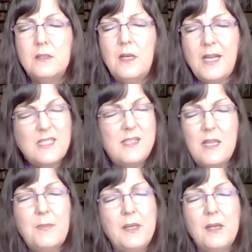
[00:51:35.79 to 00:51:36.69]
I
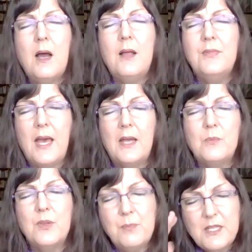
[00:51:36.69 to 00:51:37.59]
see beyond that
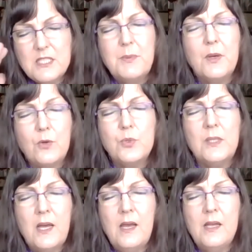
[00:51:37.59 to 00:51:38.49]
with my
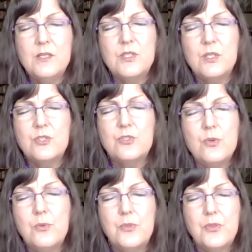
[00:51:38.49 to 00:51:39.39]
spiritual eyes to the
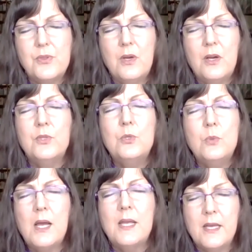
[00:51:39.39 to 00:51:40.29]
truth of who
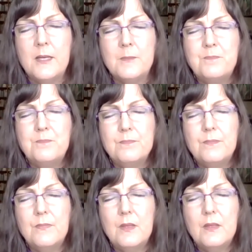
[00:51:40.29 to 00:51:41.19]
I am.
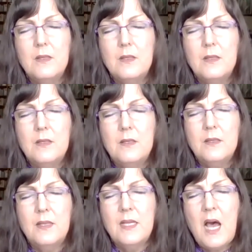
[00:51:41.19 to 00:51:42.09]

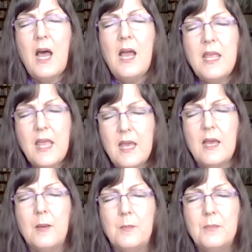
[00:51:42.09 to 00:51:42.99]
That I
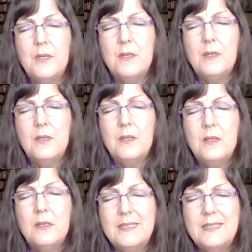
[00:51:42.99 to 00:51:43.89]
am
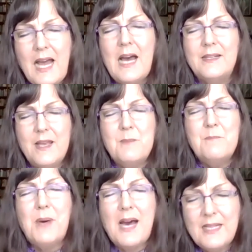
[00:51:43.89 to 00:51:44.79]
God
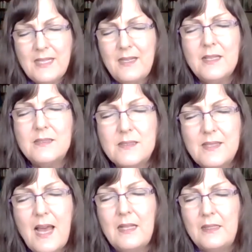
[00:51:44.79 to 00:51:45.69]
embodied as
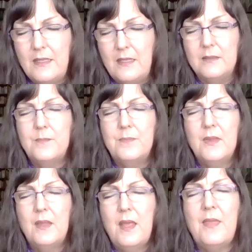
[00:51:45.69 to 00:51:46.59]
Sally,
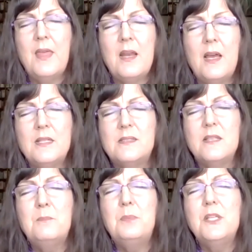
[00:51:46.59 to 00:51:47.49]
and that I
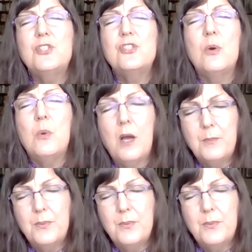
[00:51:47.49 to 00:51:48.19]
simply show up